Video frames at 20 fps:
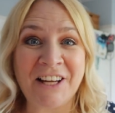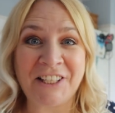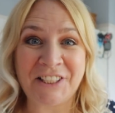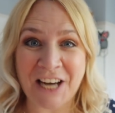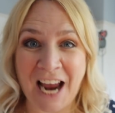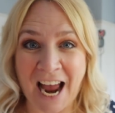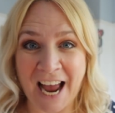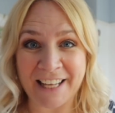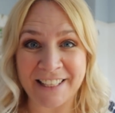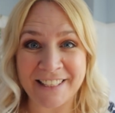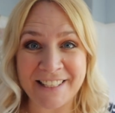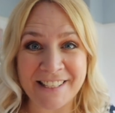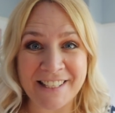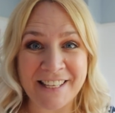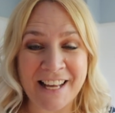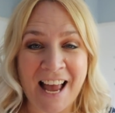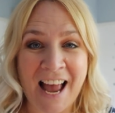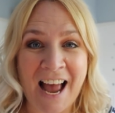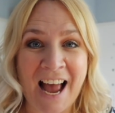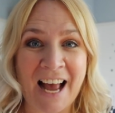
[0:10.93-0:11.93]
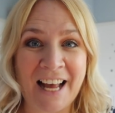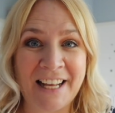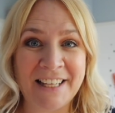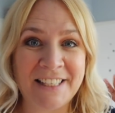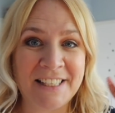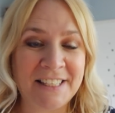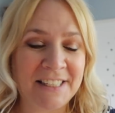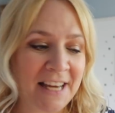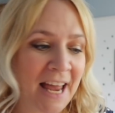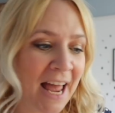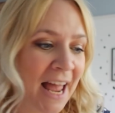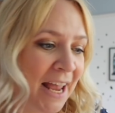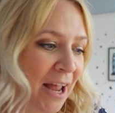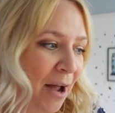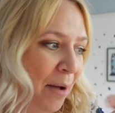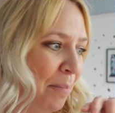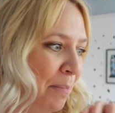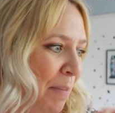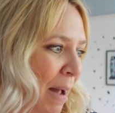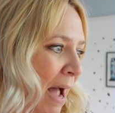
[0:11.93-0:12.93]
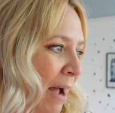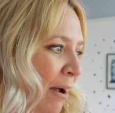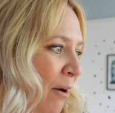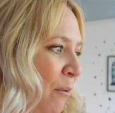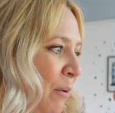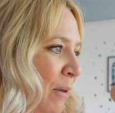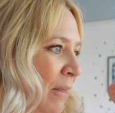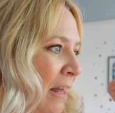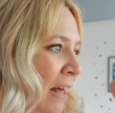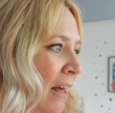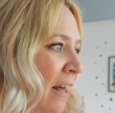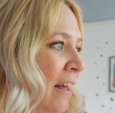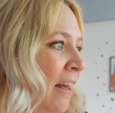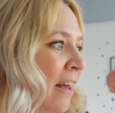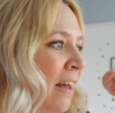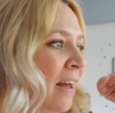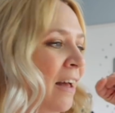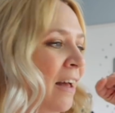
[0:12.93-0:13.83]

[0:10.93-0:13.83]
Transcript: chats, and today I'm back with a